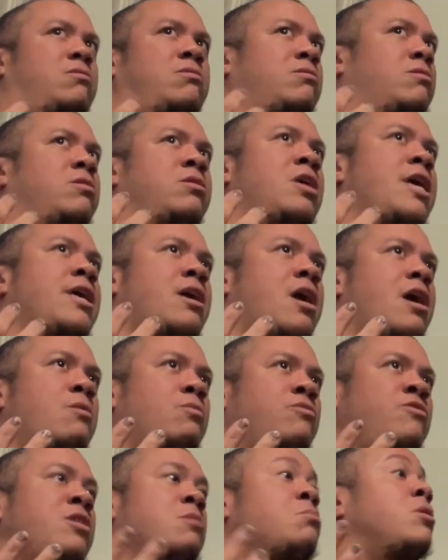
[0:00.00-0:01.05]
like I
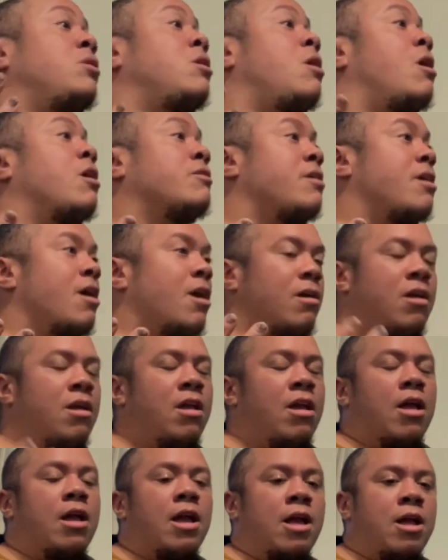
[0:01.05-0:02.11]
didn't belong there.
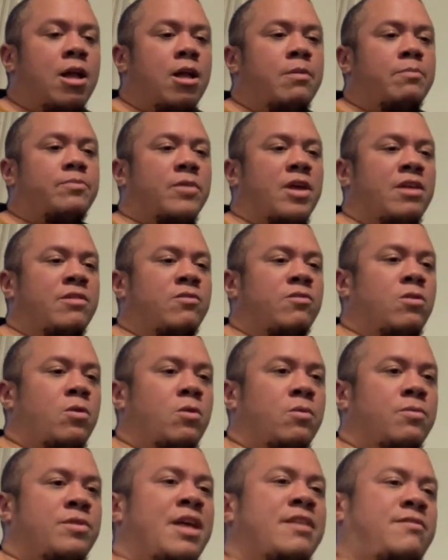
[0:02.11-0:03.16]
And so
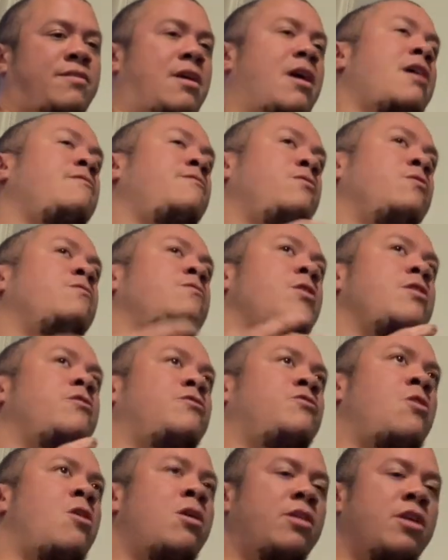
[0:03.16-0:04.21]
I feel very
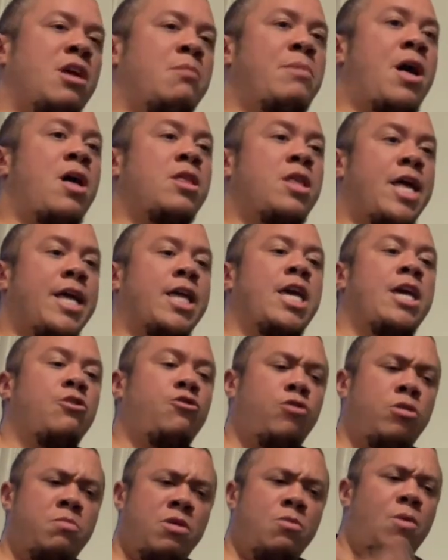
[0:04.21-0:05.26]
strongly about like, it
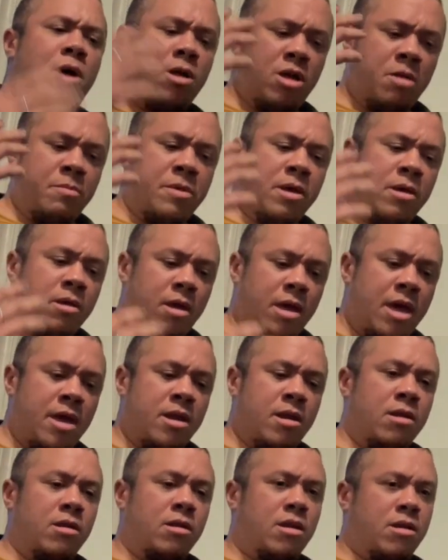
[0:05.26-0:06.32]
should be welcoming.
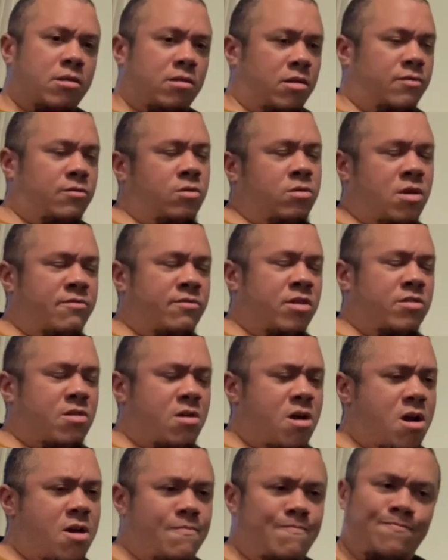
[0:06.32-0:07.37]
And if you love
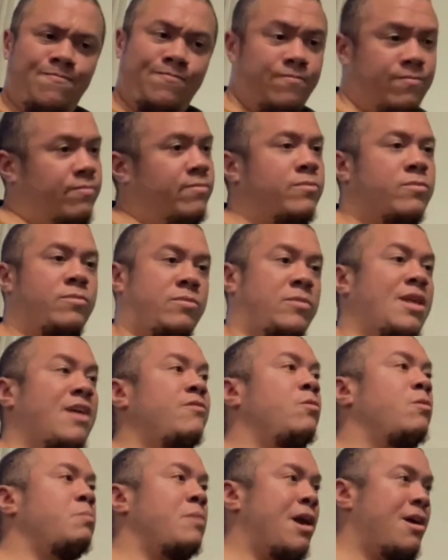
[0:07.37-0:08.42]
guitar, that's
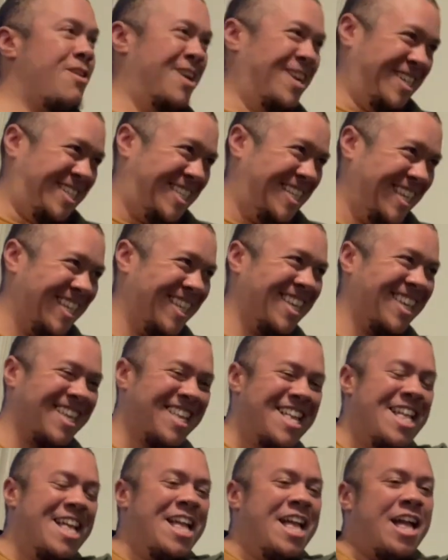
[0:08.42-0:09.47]
what matters.
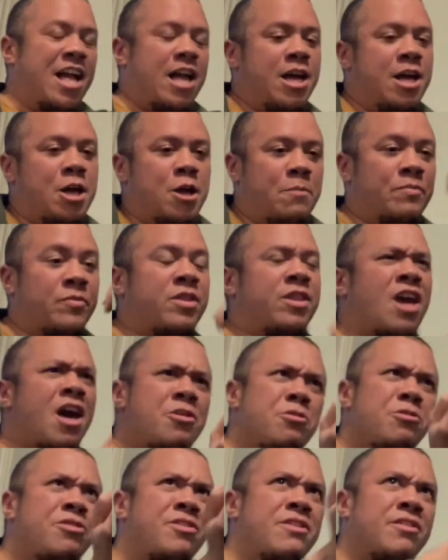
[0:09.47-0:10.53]
The
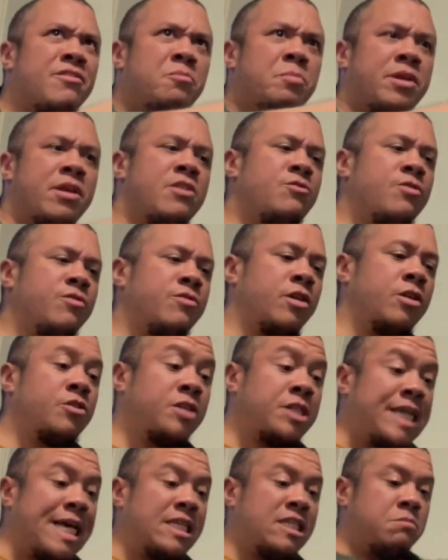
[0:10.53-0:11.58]
other thing that's been interesting
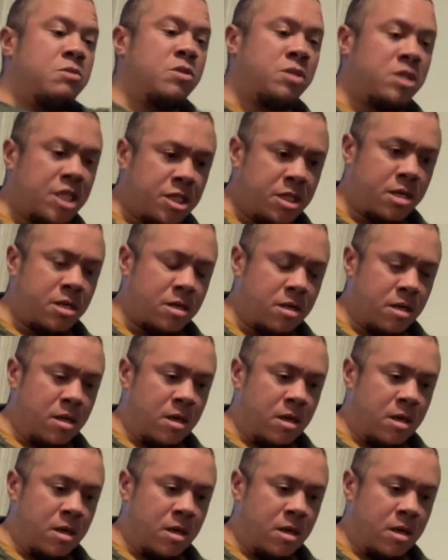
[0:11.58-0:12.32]
just as a musician